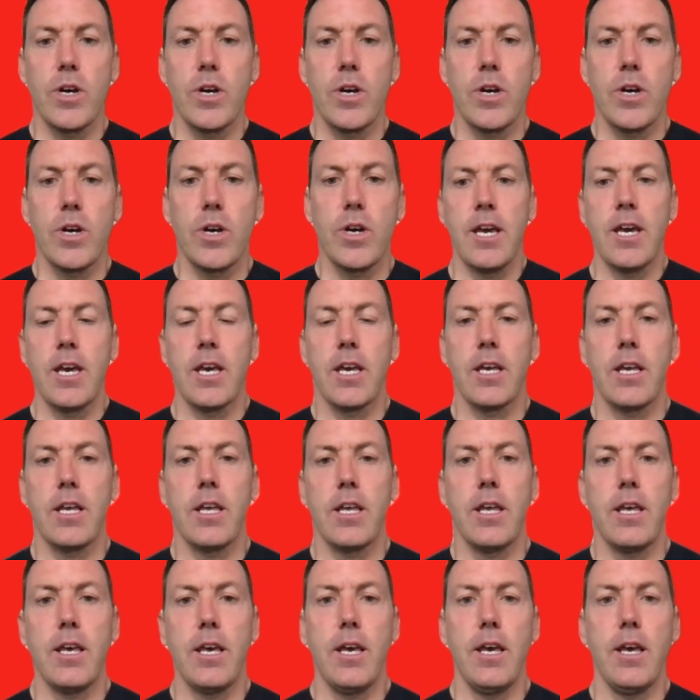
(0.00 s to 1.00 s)
I think
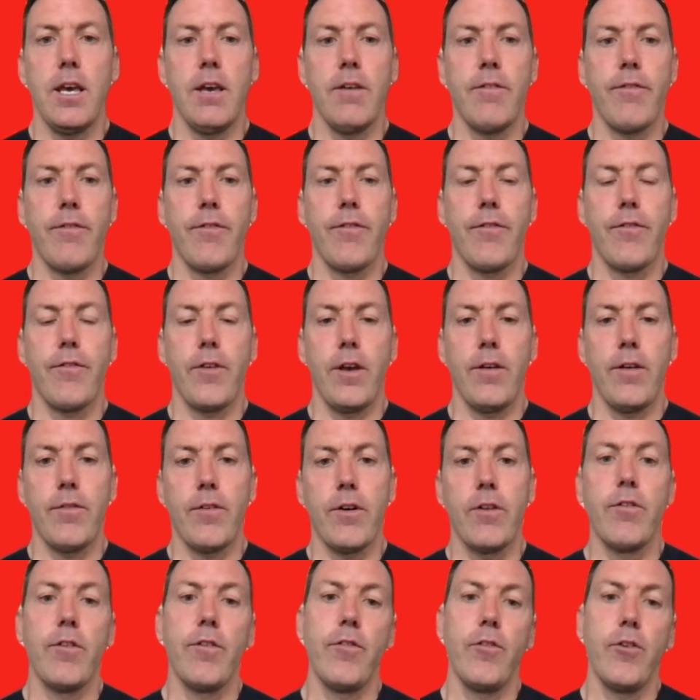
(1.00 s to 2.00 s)
if if I
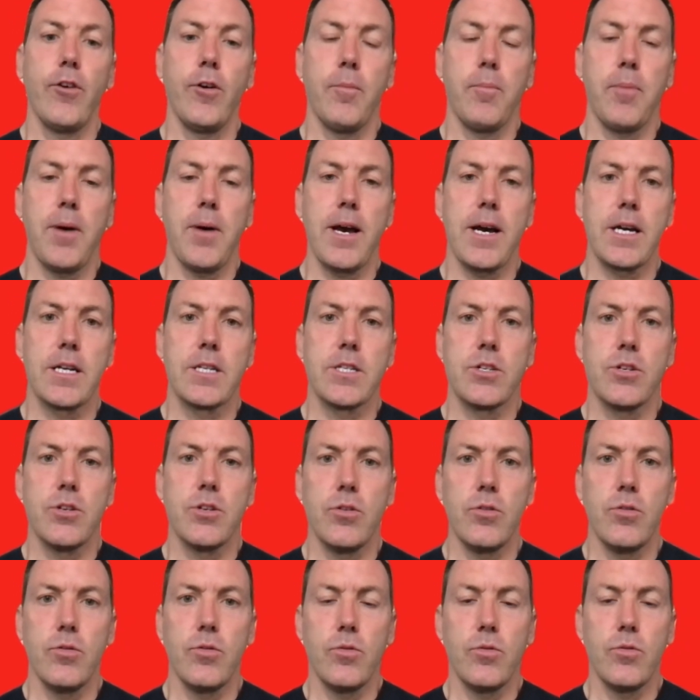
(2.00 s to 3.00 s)
refer back
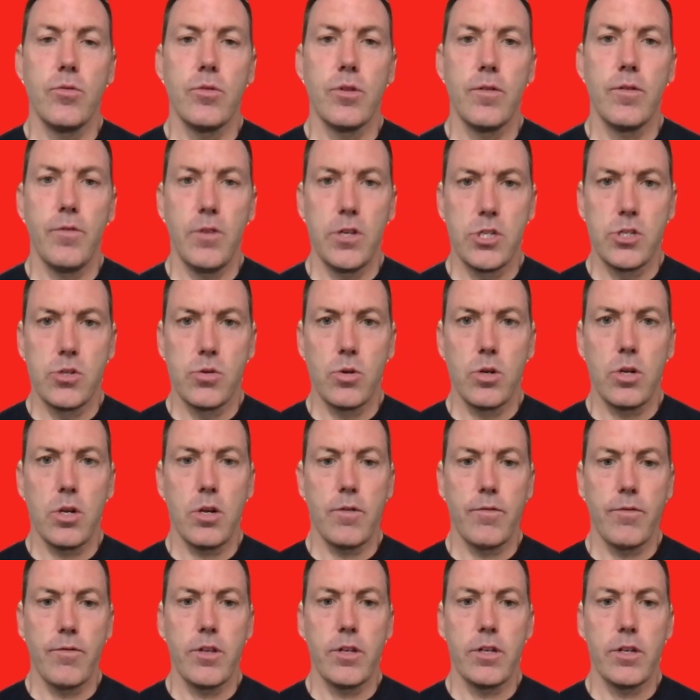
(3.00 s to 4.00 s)
to the visual
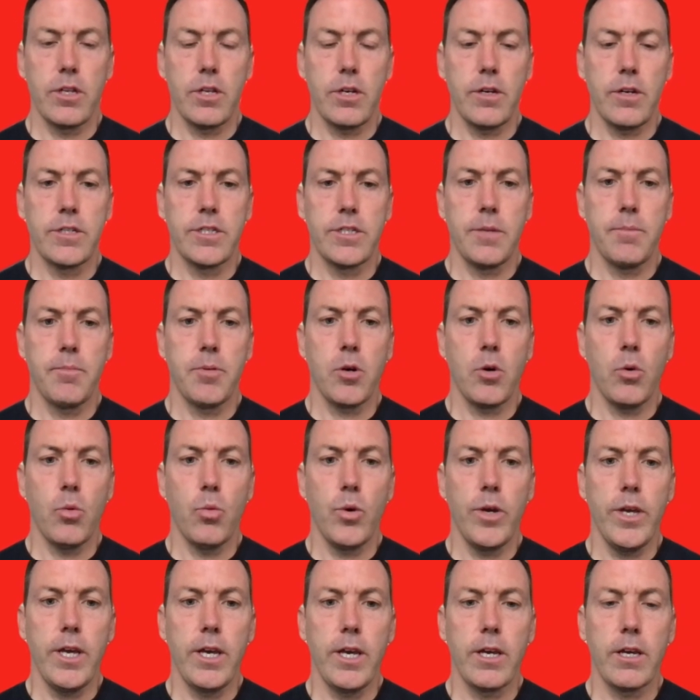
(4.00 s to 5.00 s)
of the a typical
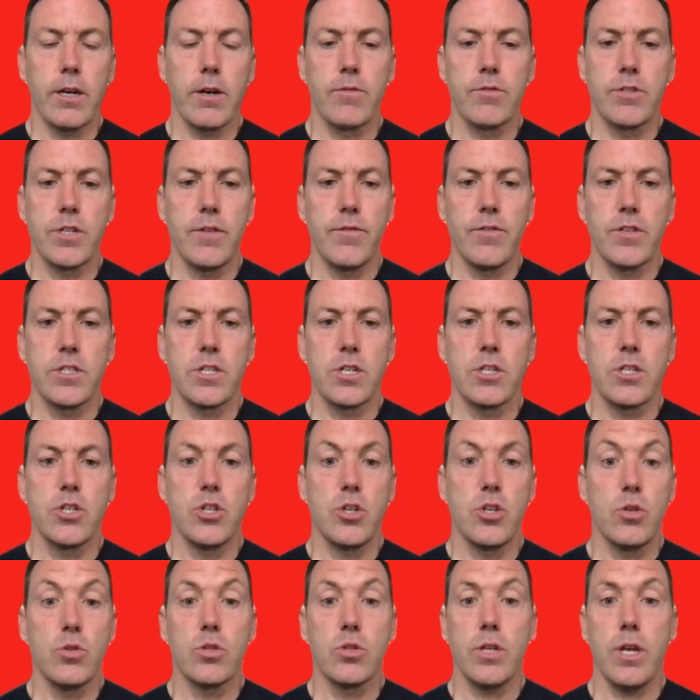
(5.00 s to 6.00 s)
week, obviously if it's a
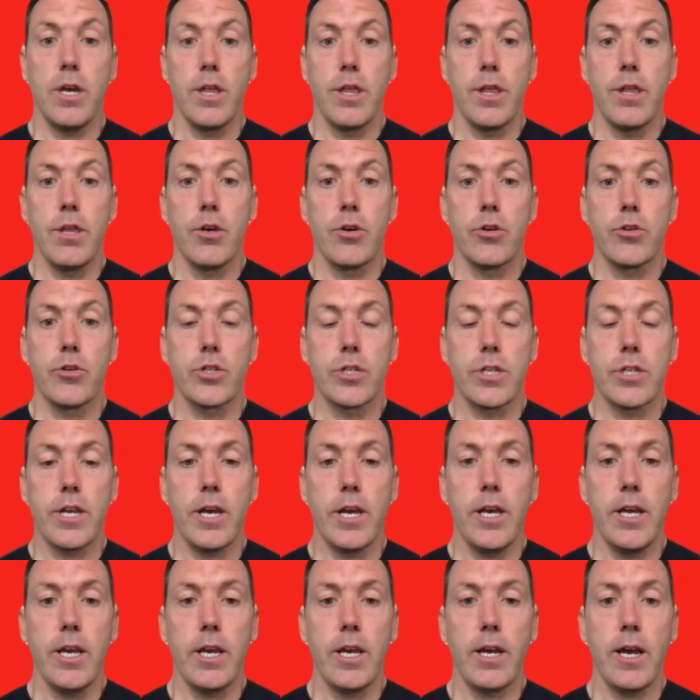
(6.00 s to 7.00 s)
Tuesday
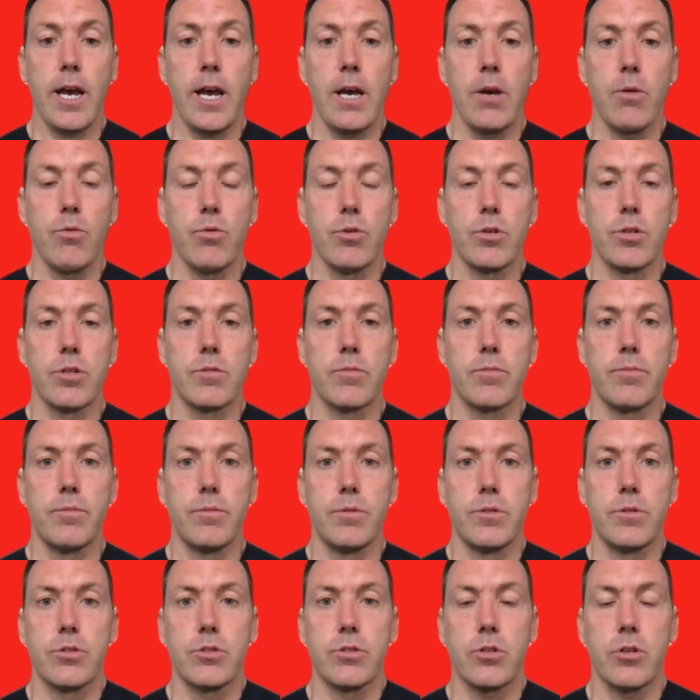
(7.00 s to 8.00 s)
Thursday, I would
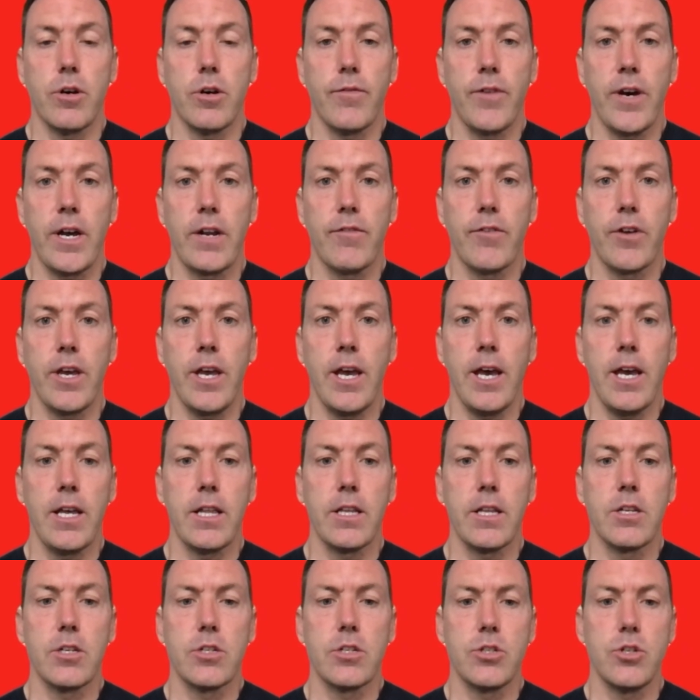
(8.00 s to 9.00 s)
sort of advocate
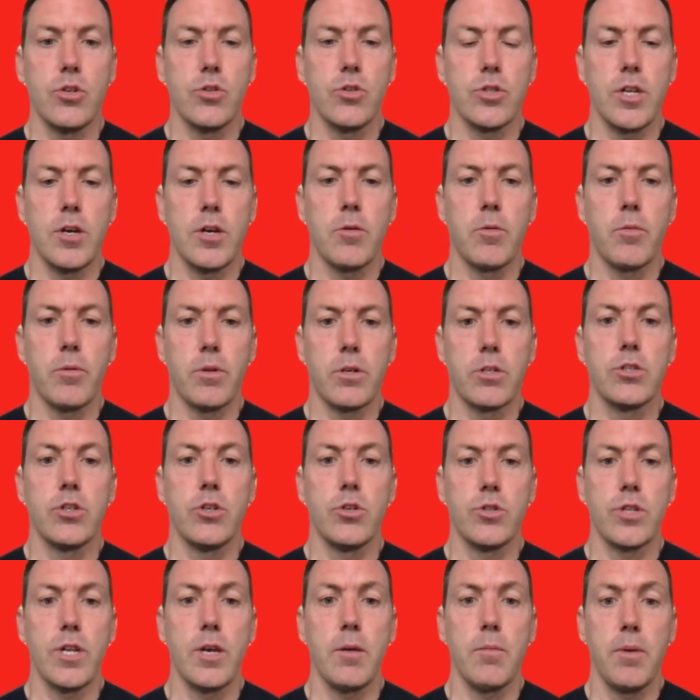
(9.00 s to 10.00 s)
the Tuesday
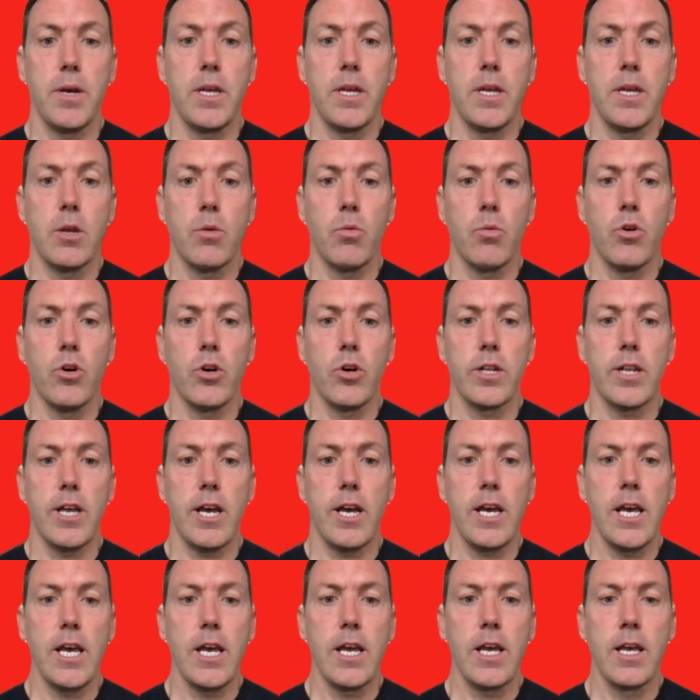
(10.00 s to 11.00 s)
Tuesday being the work
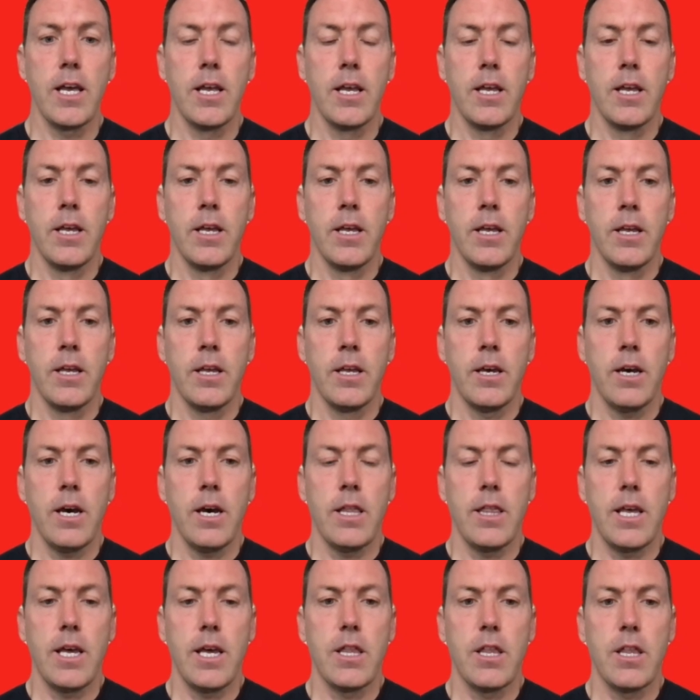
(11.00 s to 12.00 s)
day and
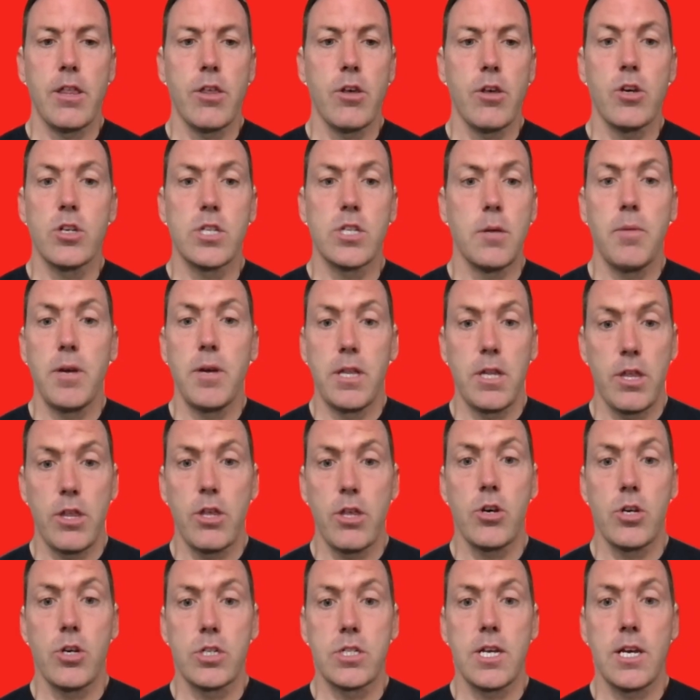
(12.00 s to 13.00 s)
then the Thursday being the
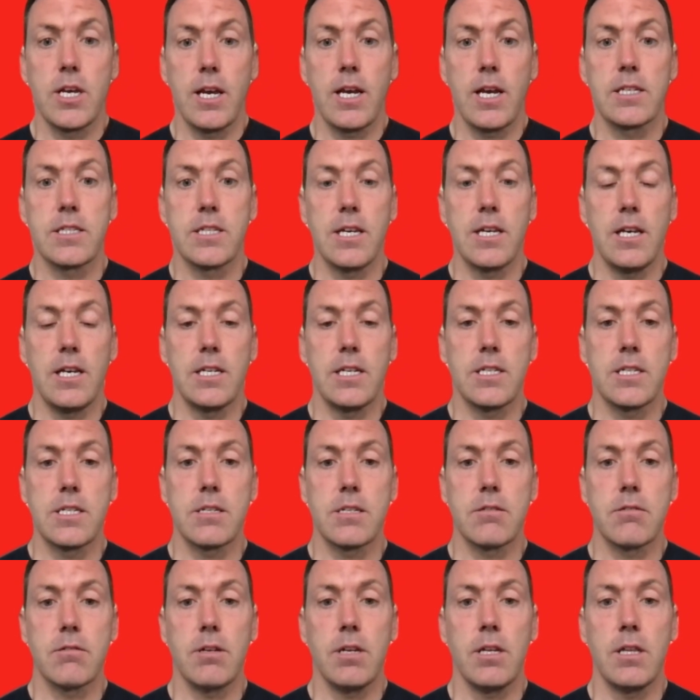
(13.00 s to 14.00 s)
Thursday as it is
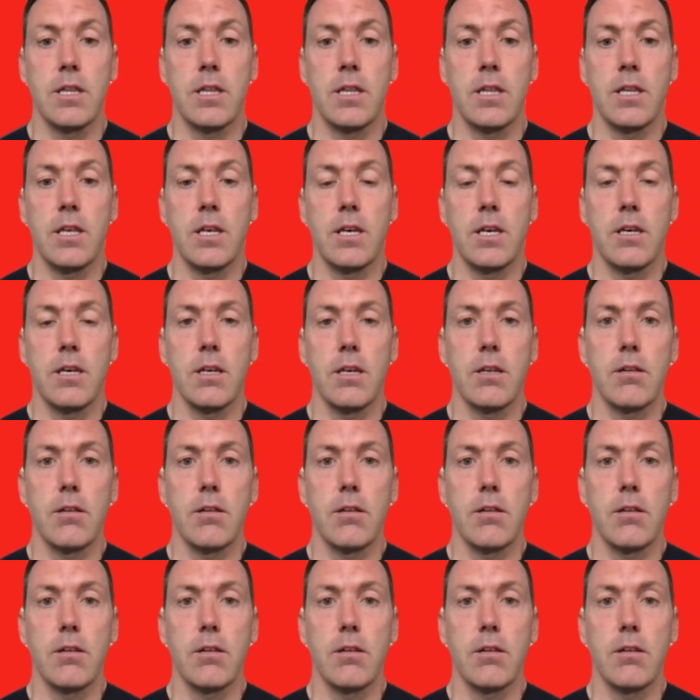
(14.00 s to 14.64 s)
in the